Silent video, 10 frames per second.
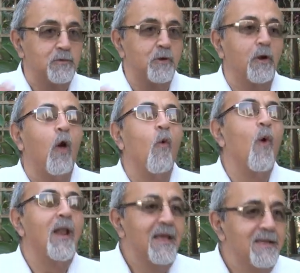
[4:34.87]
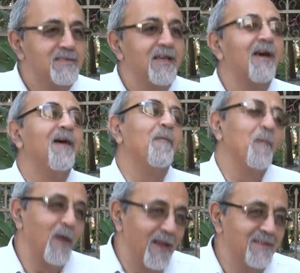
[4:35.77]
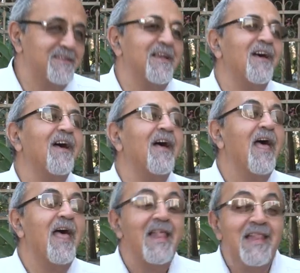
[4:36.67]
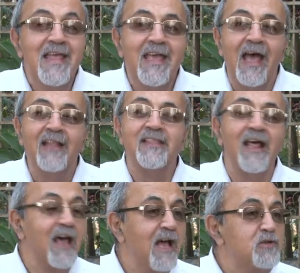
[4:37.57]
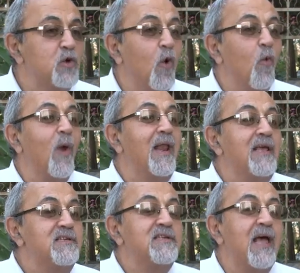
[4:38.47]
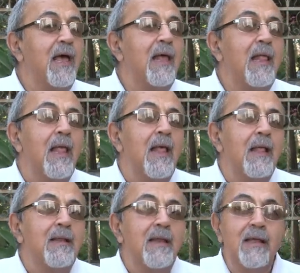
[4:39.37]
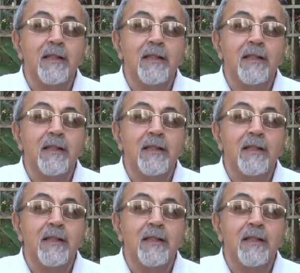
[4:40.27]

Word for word: I am a son of this country, and like everyone, I want a society and a future that is safe.